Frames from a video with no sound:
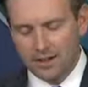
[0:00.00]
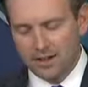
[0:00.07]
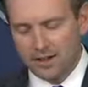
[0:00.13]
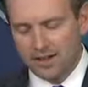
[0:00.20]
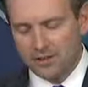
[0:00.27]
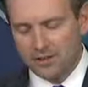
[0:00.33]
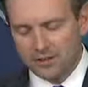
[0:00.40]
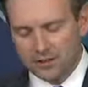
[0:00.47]

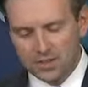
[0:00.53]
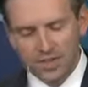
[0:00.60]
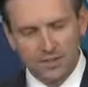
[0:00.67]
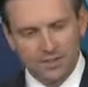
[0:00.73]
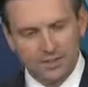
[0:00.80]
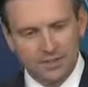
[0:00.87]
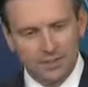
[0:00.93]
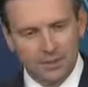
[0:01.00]

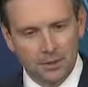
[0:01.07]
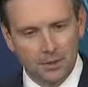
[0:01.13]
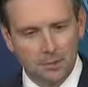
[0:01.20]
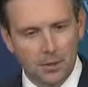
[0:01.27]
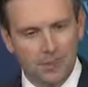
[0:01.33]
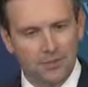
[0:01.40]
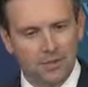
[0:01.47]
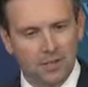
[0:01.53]
insist that the
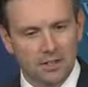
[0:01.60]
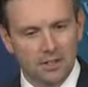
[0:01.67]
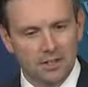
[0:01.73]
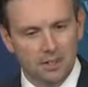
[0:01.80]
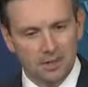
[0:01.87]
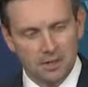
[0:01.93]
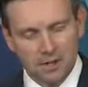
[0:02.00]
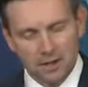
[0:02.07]
president
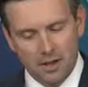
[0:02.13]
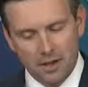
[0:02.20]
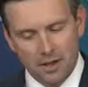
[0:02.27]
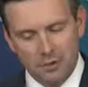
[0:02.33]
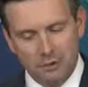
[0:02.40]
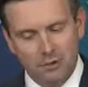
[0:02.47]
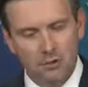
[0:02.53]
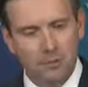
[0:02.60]

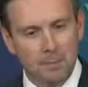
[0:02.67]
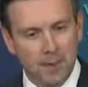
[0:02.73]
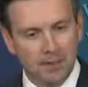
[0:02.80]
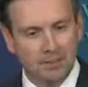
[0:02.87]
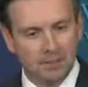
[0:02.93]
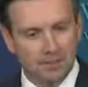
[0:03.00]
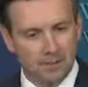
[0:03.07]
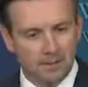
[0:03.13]

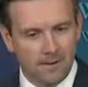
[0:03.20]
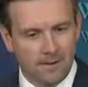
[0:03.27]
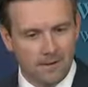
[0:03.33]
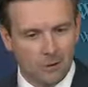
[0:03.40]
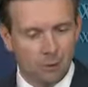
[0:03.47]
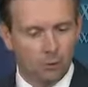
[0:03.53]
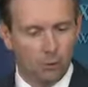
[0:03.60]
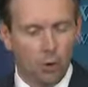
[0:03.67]
respect
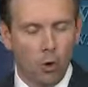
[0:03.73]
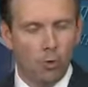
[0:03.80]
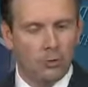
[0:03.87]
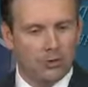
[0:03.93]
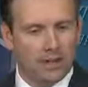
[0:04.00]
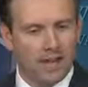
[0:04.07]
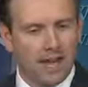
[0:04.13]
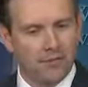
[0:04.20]
the role that
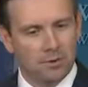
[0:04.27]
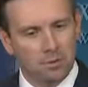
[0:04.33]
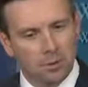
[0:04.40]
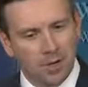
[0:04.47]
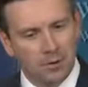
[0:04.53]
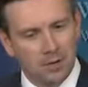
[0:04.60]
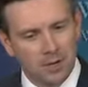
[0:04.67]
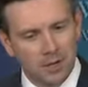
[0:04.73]
they have to
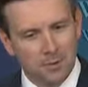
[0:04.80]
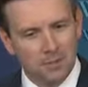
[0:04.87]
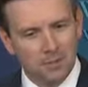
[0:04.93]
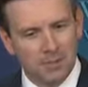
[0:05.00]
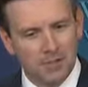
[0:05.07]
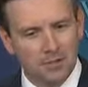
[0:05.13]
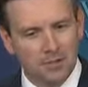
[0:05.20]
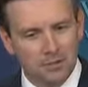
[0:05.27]
play when it comes to
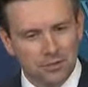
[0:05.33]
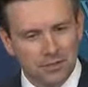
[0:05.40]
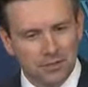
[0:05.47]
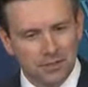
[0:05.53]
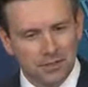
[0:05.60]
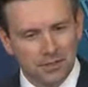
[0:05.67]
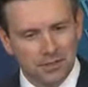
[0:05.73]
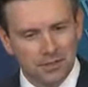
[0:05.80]
national
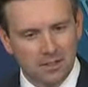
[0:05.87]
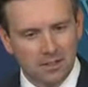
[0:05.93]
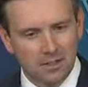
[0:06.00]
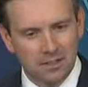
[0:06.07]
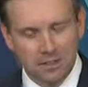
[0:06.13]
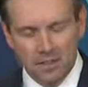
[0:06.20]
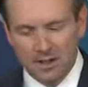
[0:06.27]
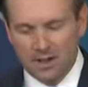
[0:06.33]
security,
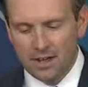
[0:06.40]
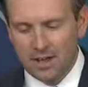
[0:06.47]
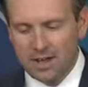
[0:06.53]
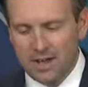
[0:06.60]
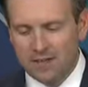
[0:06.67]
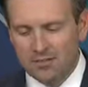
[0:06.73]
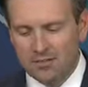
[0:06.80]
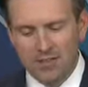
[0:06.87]

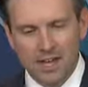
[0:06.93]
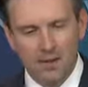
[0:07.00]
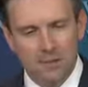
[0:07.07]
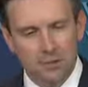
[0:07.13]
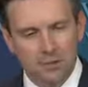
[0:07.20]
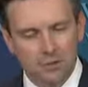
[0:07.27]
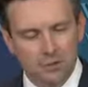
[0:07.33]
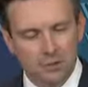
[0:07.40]
and for them
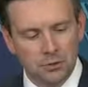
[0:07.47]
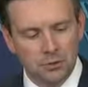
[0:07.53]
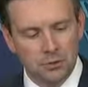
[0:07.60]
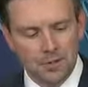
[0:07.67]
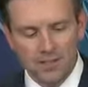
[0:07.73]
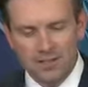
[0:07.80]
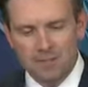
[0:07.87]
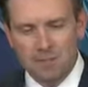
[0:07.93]
to
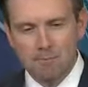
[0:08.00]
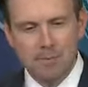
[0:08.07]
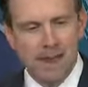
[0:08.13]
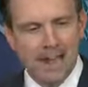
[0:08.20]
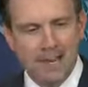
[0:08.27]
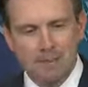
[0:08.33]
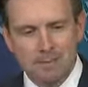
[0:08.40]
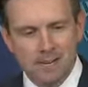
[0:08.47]

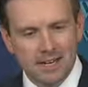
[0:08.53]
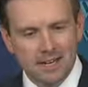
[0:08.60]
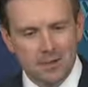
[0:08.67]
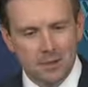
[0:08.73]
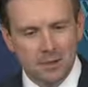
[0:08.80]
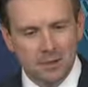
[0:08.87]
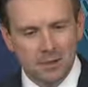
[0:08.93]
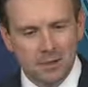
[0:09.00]
demand meetings
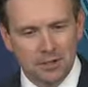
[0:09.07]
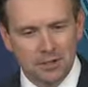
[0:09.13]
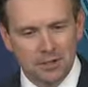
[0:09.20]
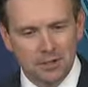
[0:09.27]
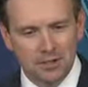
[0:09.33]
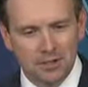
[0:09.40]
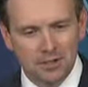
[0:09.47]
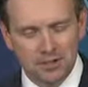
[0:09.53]
with the
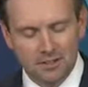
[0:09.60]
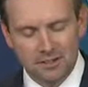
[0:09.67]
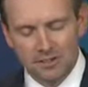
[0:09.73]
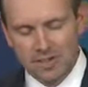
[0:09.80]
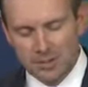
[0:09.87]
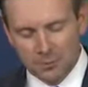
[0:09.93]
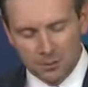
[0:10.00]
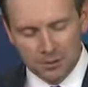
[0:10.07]
administration
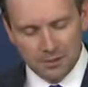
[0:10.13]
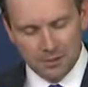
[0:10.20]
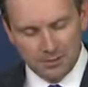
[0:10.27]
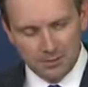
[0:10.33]
that were